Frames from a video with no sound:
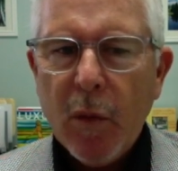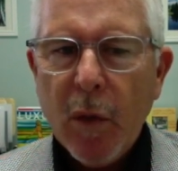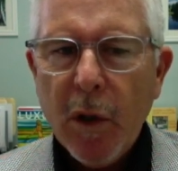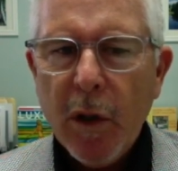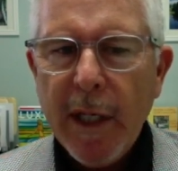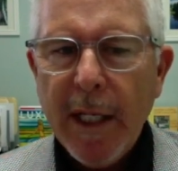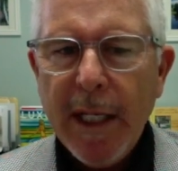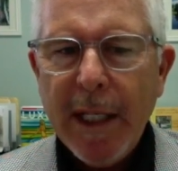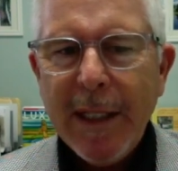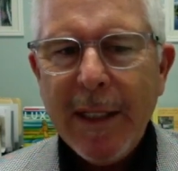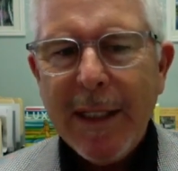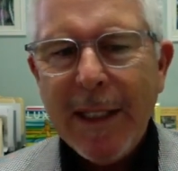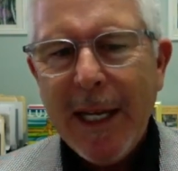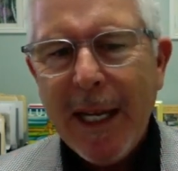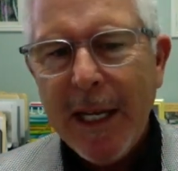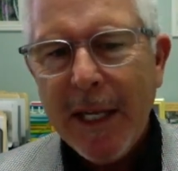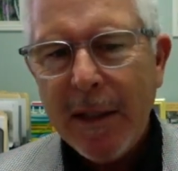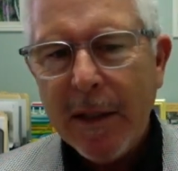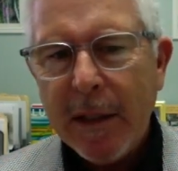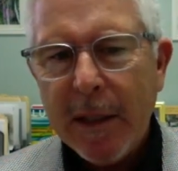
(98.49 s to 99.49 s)
the word
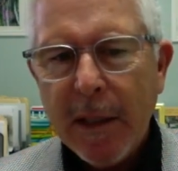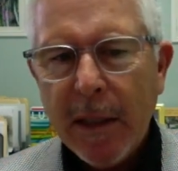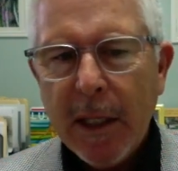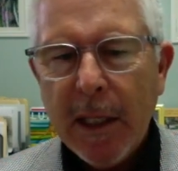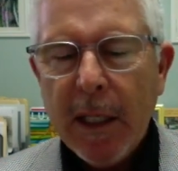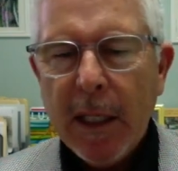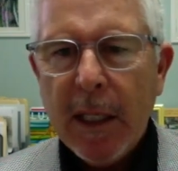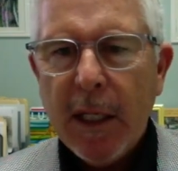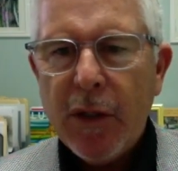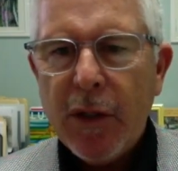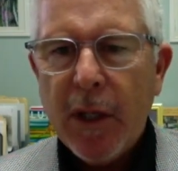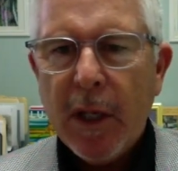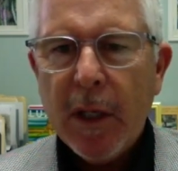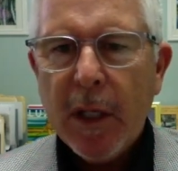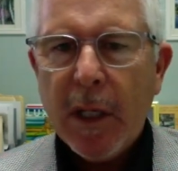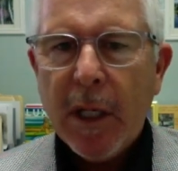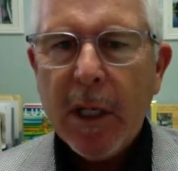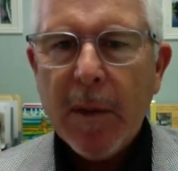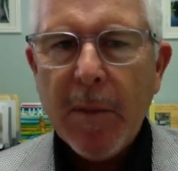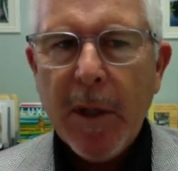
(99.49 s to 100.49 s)
intent is
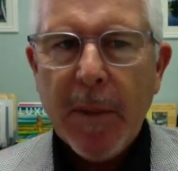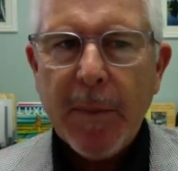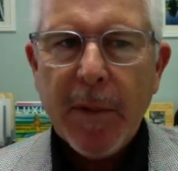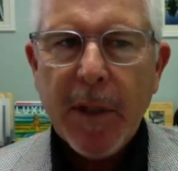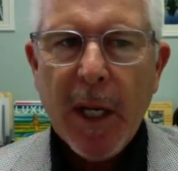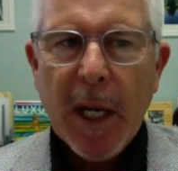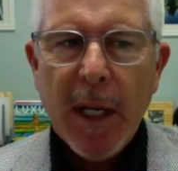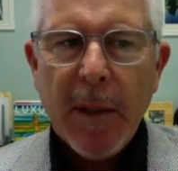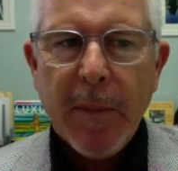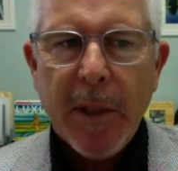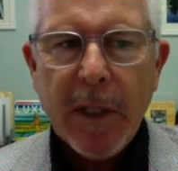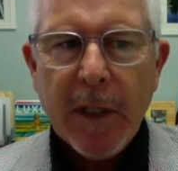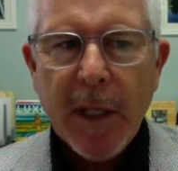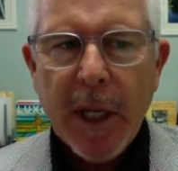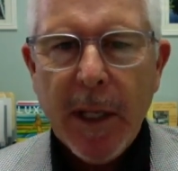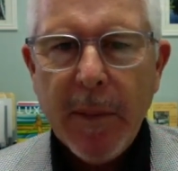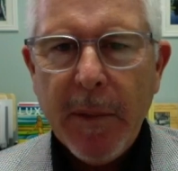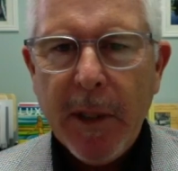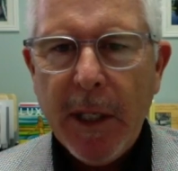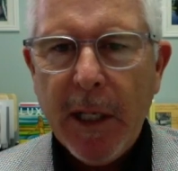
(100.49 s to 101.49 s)
going to come up time and
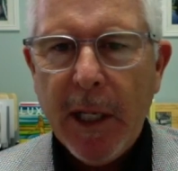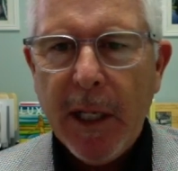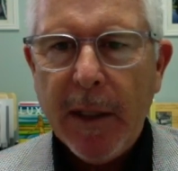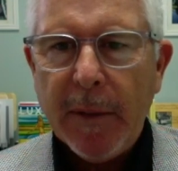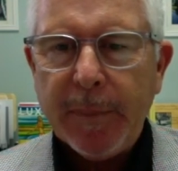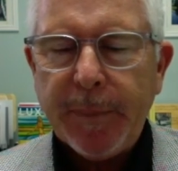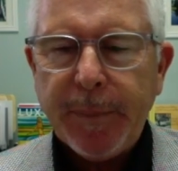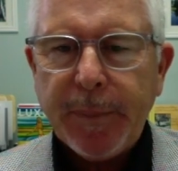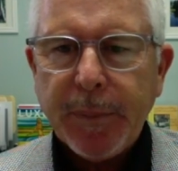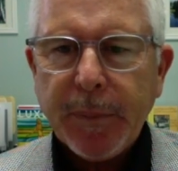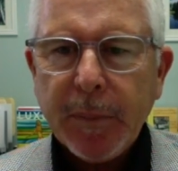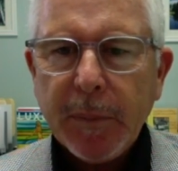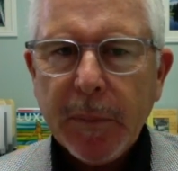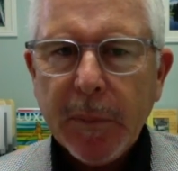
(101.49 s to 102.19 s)
time again.